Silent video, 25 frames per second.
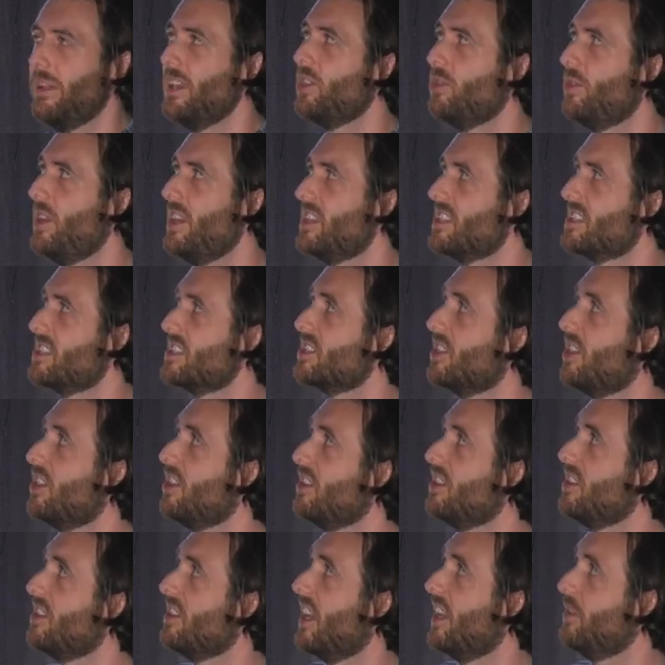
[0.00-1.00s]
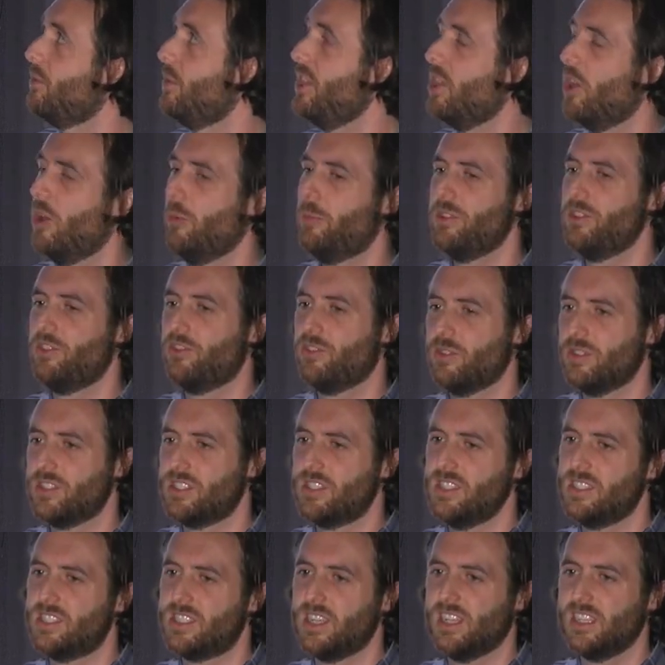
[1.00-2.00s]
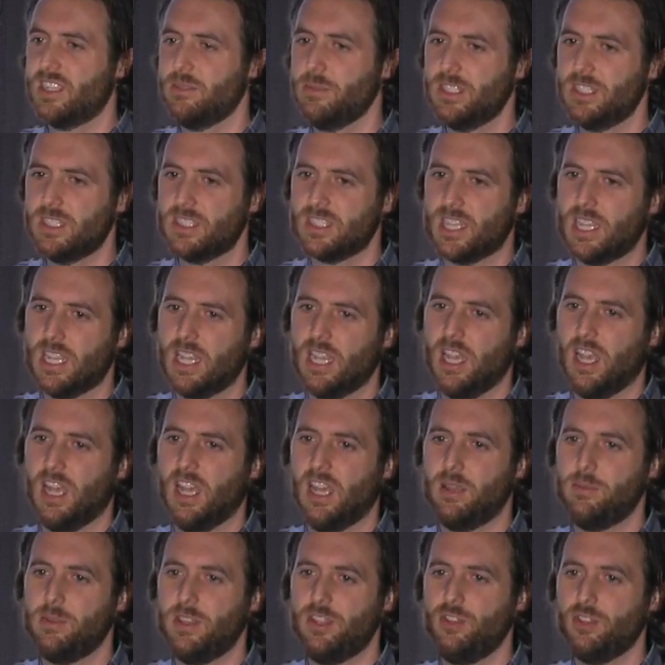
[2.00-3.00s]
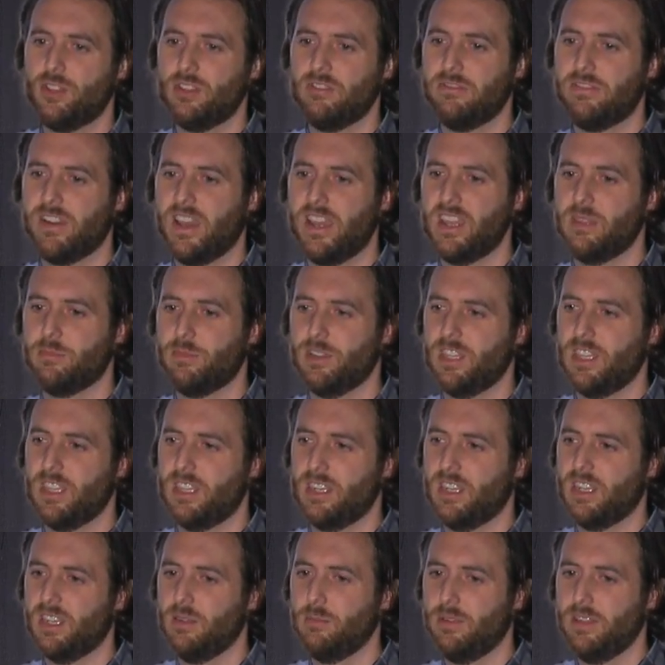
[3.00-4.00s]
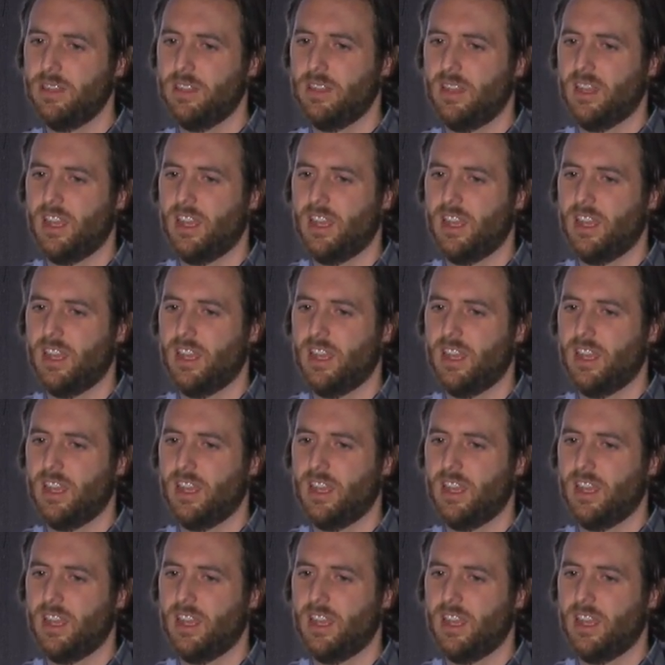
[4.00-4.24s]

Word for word: By the way, this is all, we open source these documents, and you can find them on GitHub.